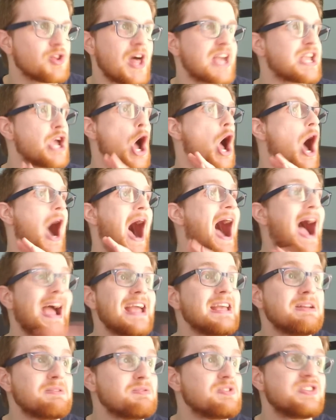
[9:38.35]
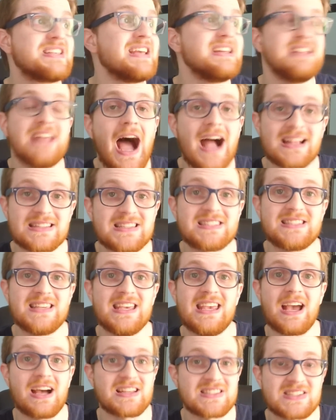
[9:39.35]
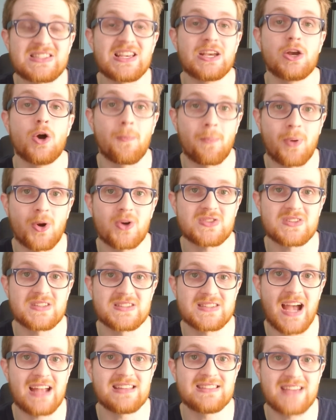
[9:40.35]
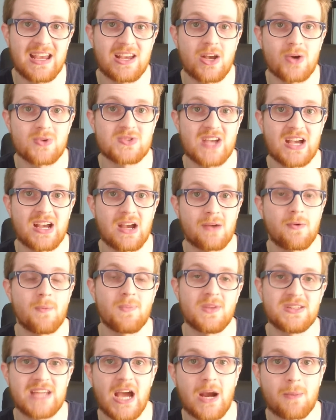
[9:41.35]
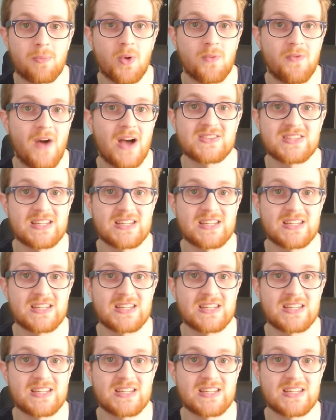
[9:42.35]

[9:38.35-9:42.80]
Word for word: Like, I did not see a single person cite Denko Sekka from the deck profiles